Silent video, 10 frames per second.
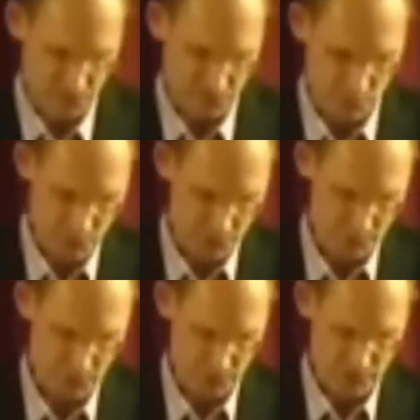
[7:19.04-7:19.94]
of the world's
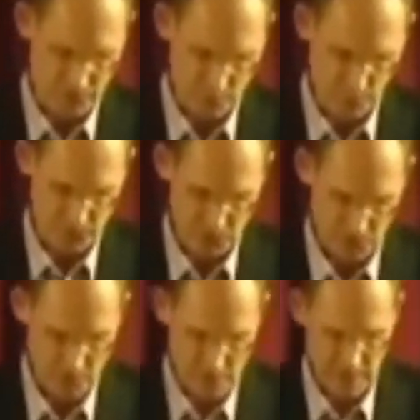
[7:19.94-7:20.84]
most
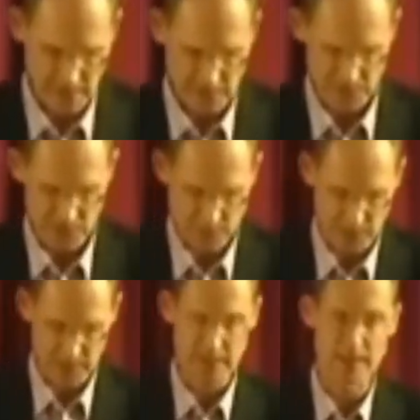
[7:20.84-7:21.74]
influential and
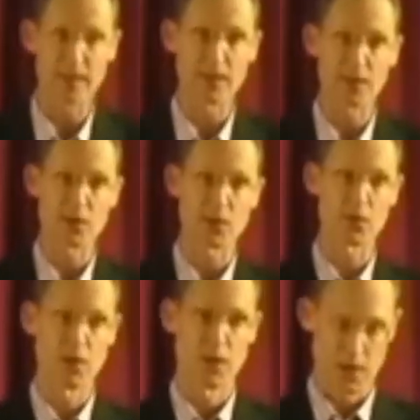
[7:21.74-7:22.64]
celebrated
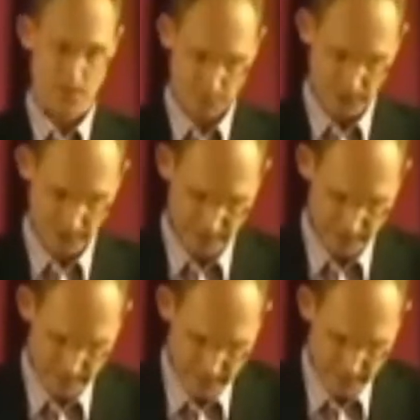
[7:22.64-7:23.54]
thinkers,
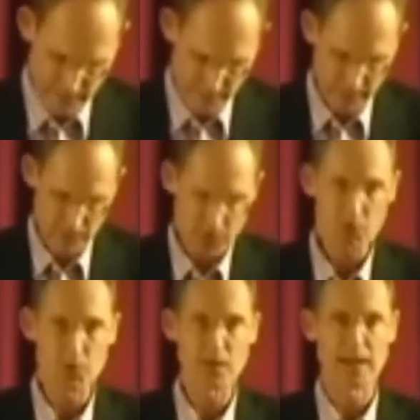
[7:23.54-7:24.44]
but
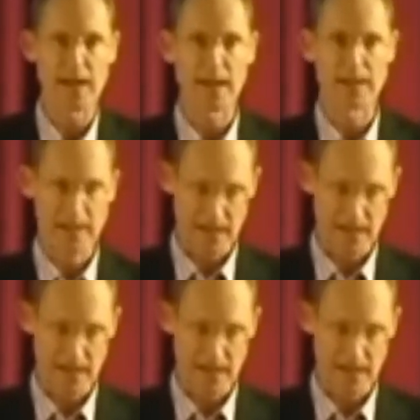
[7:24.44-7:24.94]
using that